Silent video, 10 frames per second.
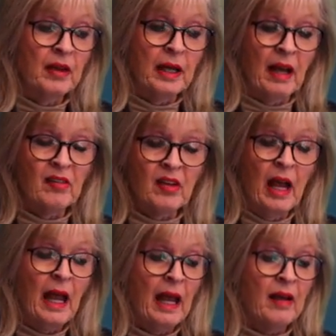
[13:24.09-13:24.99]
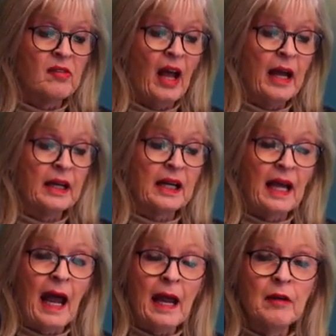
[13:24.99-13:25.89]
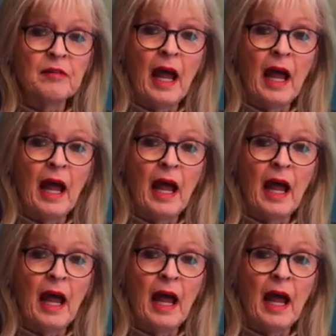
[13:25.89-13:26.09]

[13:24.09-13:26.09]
Yes, he's at a cave.